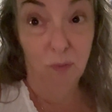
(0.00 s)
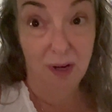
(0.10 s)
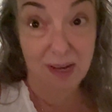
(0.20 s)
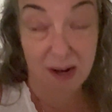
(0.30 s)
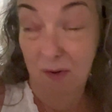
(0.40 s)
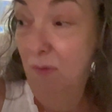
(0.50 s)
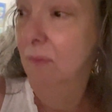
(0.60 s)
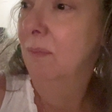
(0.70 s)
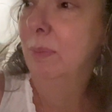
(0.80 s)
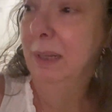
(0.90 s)
right now,
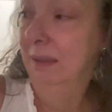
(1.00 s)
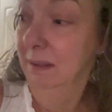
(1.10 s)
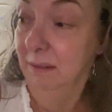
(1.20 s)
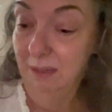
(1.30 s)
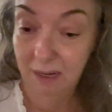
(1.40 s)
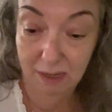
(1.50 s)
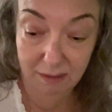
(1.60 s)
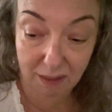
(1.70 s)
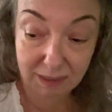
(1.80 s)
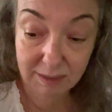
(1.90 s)
but yeah,
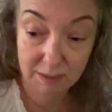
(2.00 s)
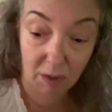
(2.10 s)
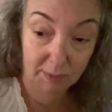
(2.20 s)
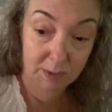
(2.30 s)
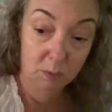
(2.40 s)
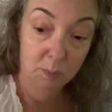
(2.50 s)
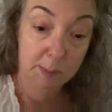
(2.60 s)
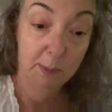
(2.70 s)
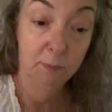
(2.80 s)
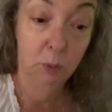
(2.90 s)
I did also
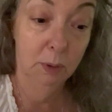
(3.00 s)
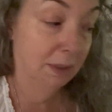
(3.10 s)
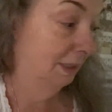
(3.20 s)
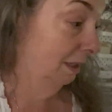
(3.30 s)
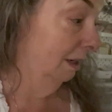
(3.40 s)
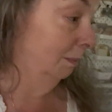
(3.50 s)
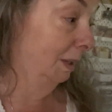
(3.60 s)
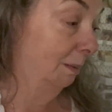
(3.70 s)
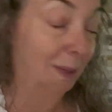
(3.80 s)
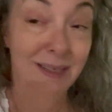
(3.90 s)
sweep the floor because I kind of
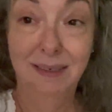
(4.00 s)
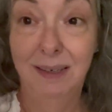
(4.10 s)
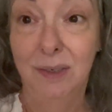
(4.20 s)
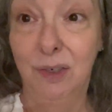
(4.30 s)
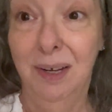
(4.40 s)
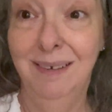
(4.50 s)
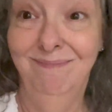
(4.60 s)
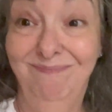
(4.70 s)
made a mess yesterday.